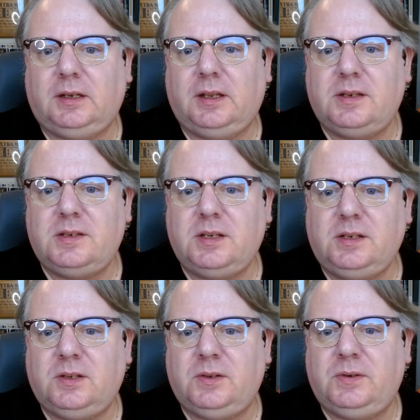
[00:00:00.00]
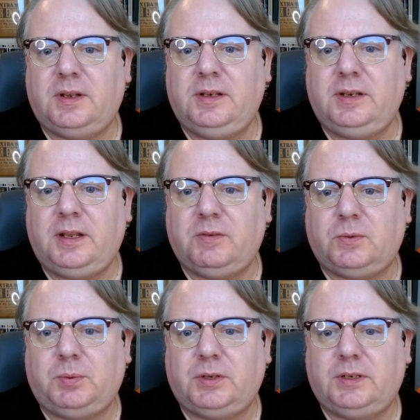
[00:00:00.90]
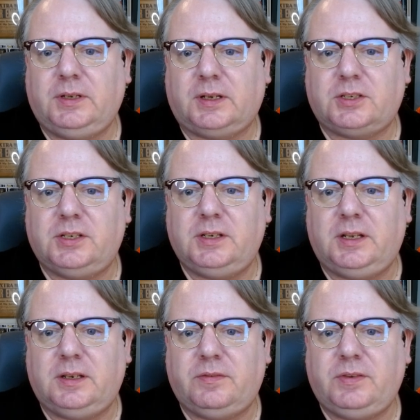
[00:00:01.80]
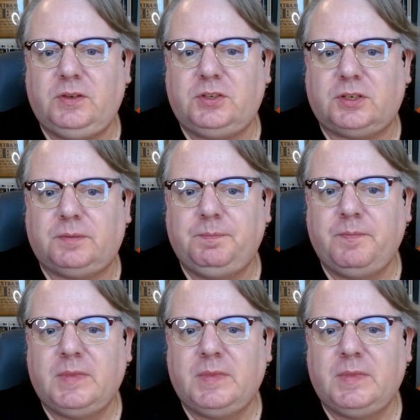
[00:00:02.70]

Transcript: continued naval production in the future.